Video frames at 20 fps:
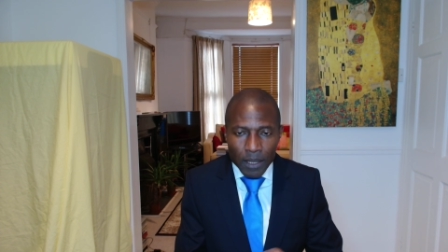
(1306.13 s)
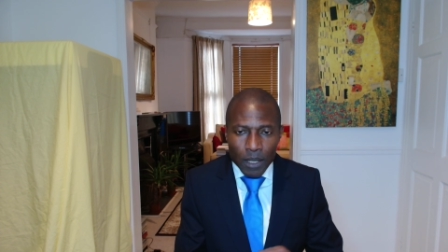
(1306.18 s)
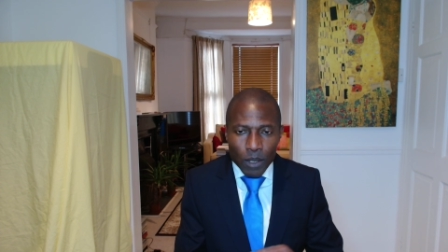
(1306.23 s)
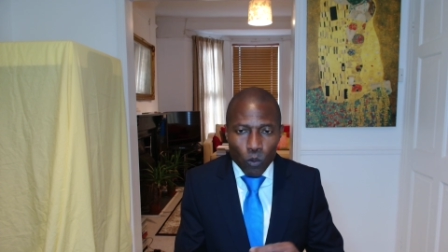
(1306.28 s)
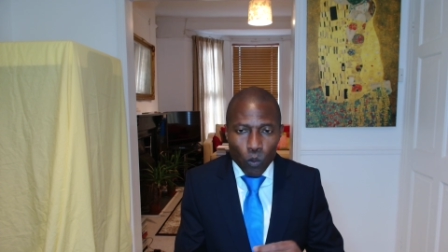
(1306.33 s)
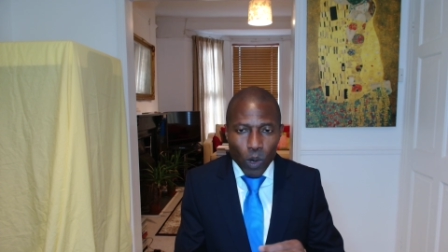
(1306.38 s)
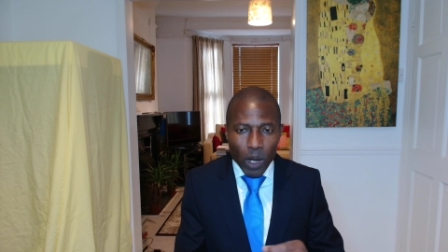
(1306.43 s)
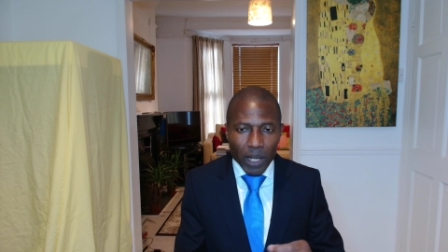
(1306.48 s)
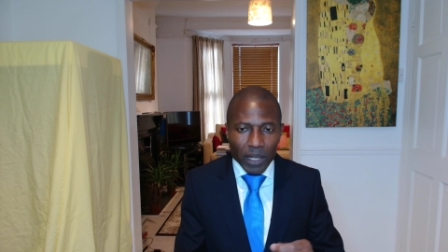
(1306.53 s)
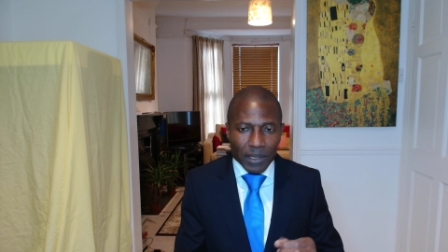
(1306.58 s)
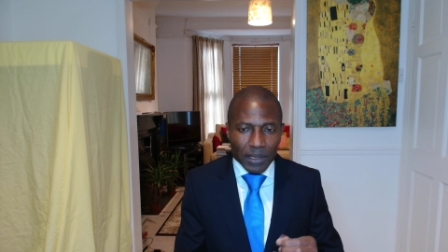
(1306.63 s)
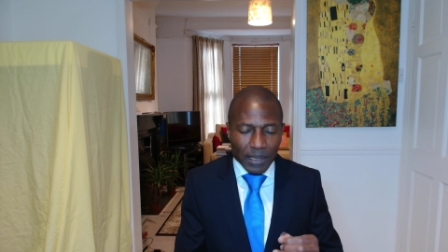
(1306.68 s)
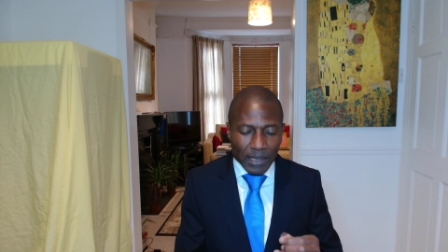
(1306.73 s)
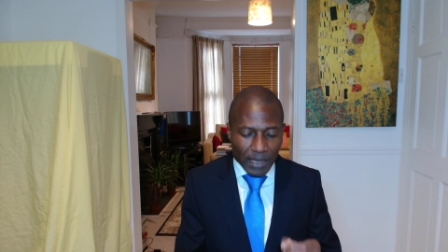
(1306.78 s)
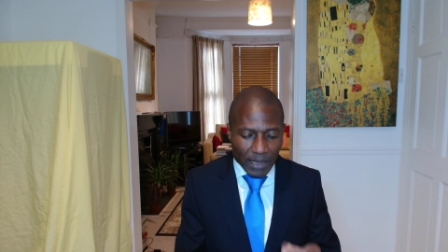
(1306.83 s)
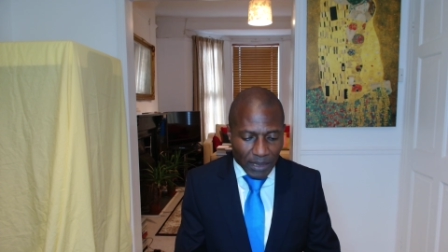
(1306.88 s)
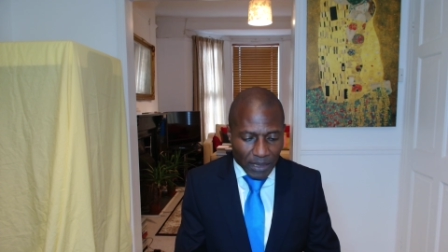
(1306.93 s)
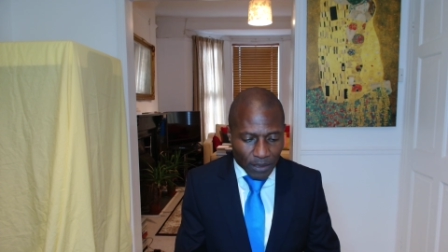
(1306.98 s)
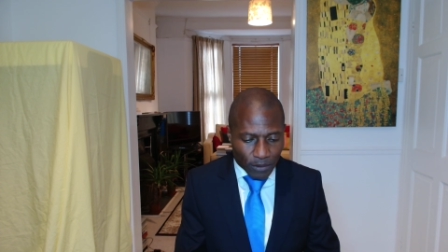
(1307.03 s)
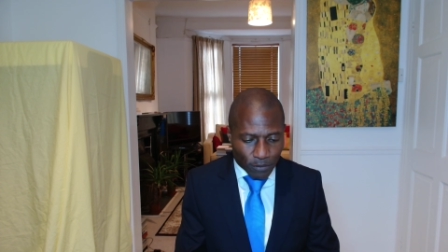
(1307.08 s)
while
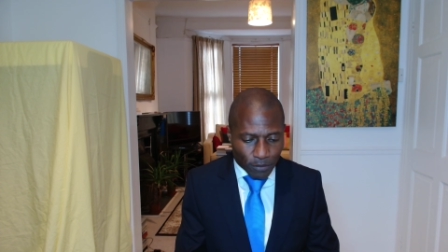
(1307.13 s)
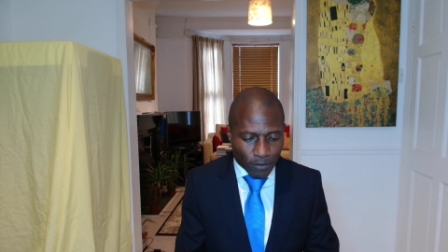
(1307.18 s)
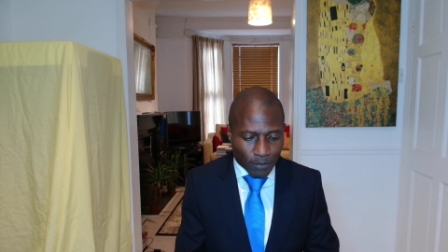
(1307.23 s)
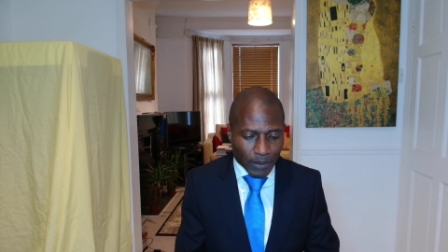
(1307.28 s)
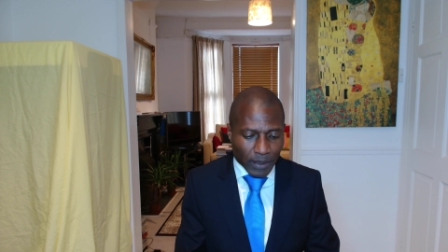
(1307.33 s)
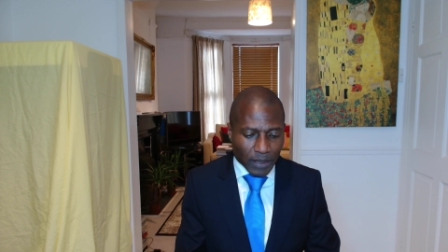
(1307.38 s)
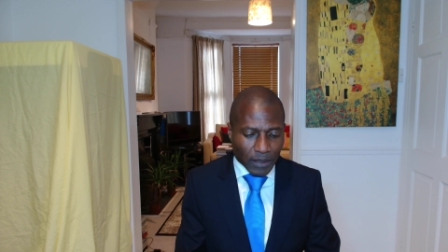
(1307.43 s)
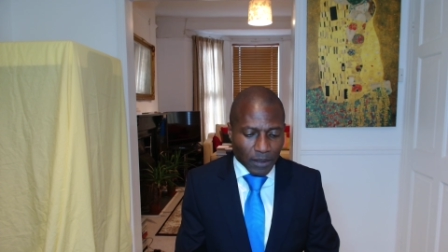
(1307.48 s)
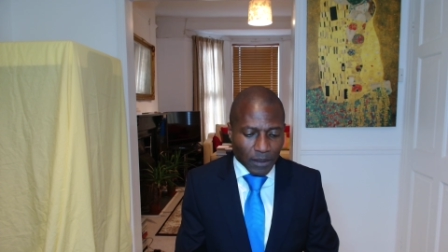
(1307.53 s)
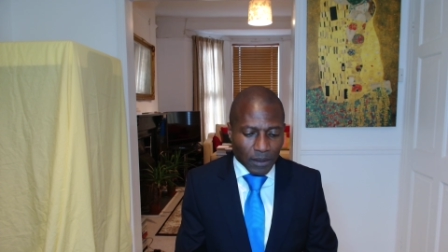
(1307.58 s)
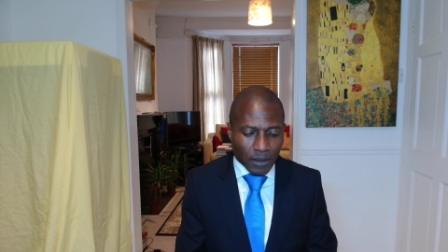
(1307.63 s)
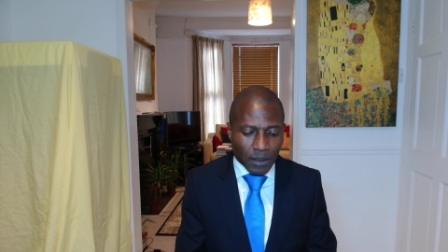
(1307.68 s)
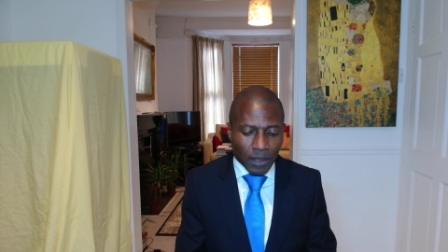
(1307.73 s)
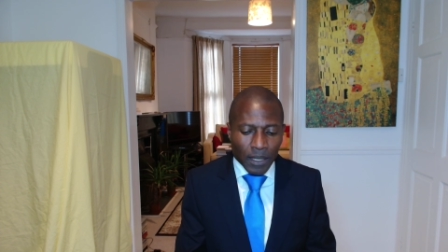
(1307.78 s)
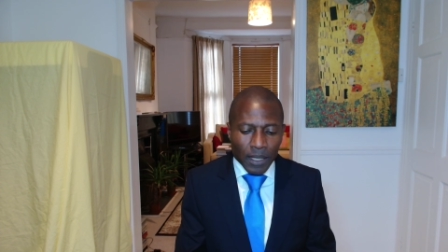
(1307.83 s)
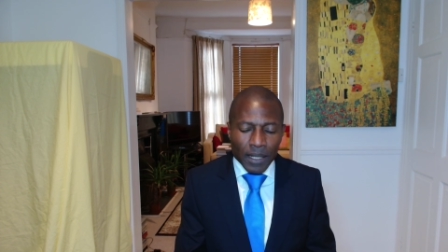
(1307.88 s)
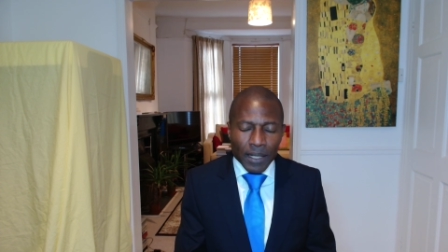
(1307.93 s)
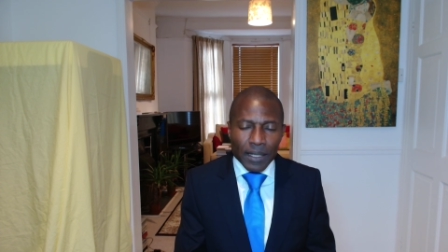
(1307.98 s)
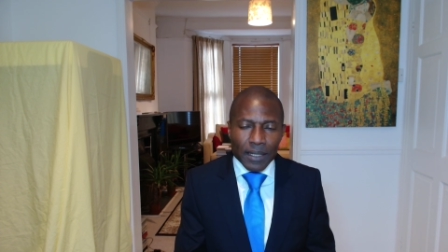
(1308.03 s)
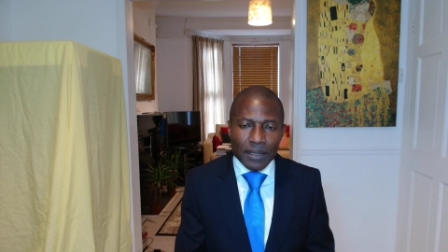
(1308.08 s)
disinformation
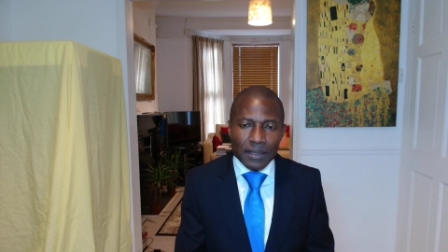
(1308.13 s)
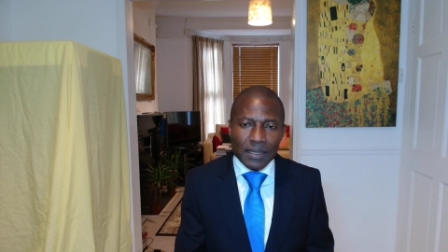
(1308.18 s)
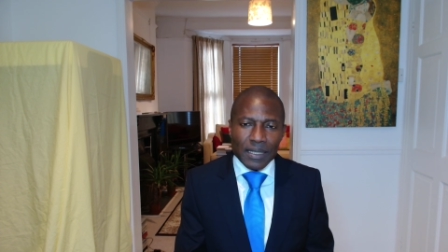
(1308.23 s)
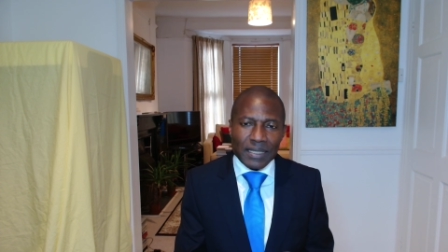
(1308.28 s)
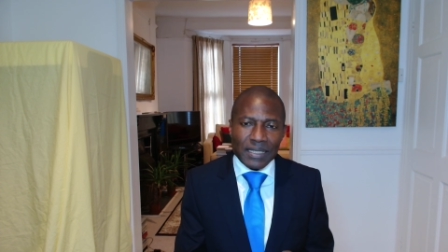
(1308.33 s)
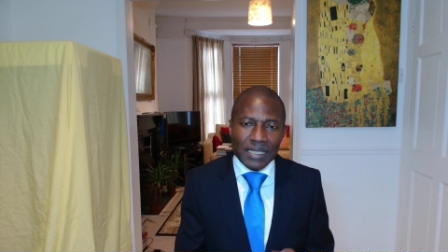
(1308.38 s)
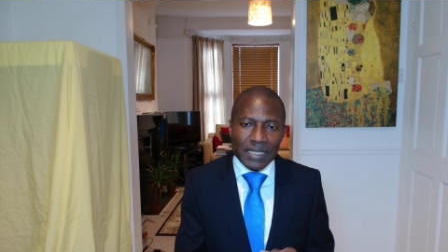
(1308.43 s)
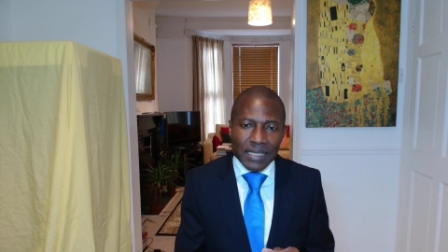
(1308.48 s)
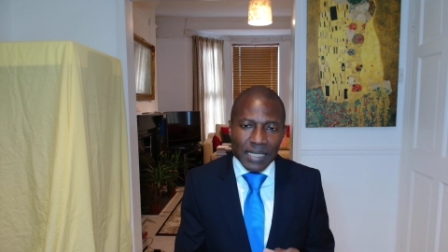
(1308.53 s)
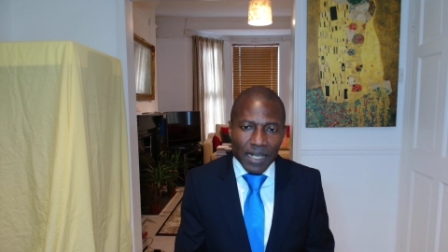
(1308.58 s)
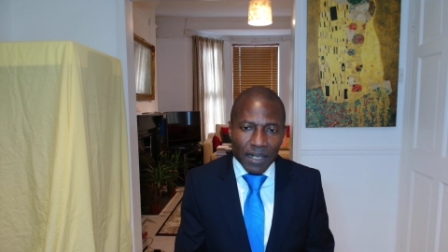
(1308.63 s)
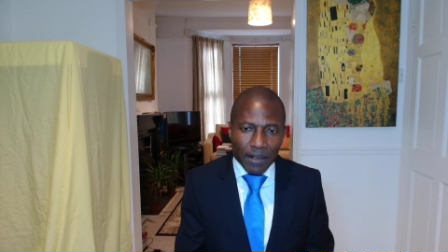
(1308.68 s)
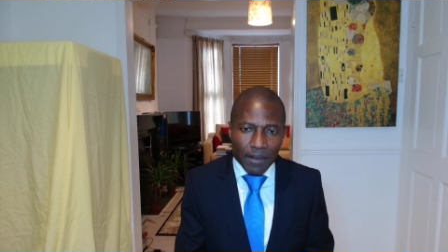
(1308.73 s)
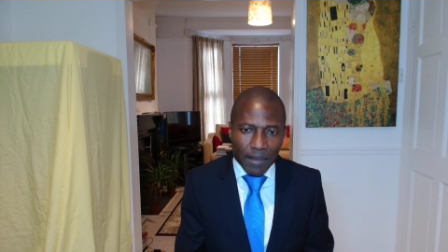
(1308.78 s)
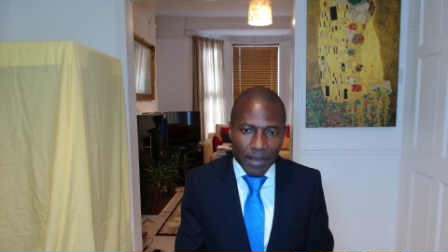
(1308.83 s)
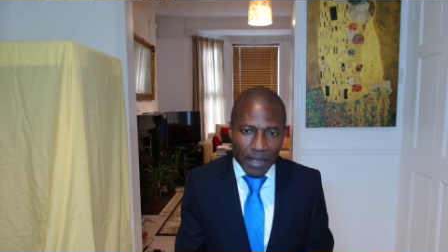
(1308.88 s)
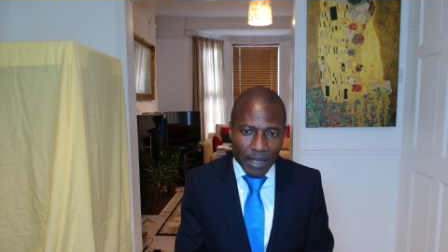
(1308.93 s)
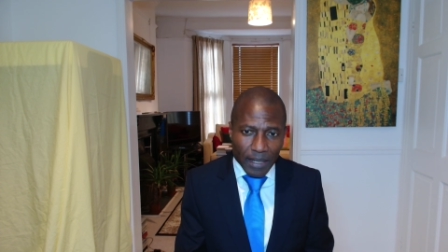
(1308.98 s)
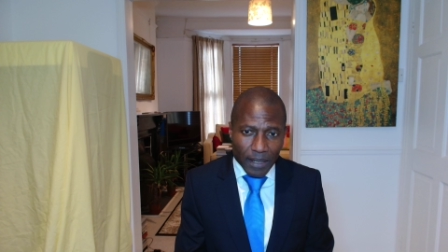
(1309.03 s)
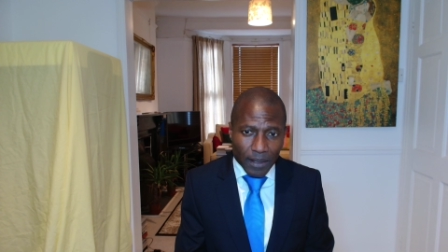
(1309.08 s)
is the
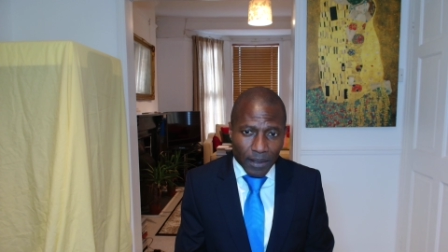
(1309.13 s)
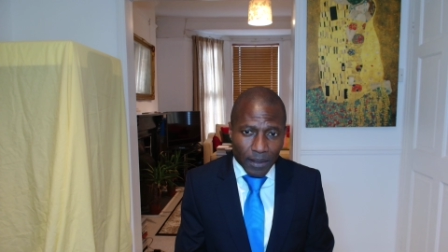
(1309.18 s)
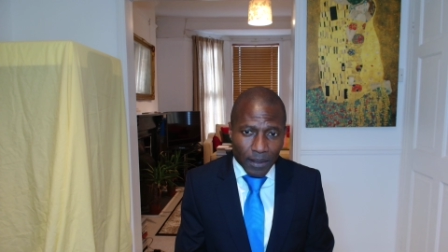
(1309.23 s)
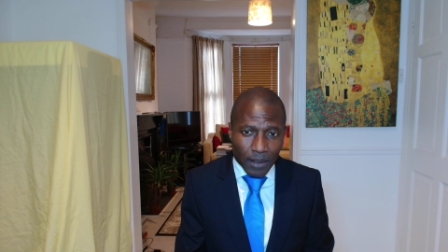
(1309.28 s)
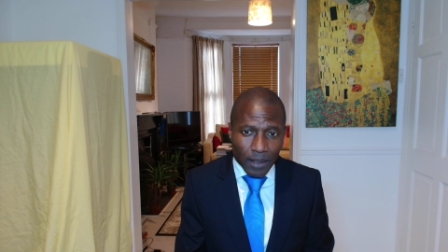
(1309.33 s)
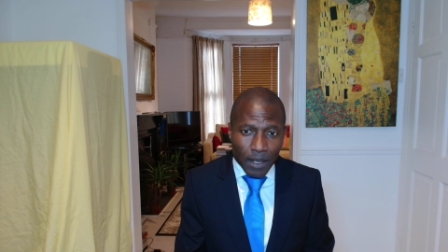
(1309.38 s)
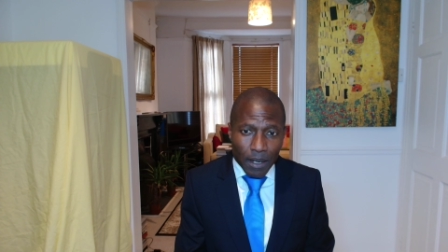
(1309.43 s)
stealthier,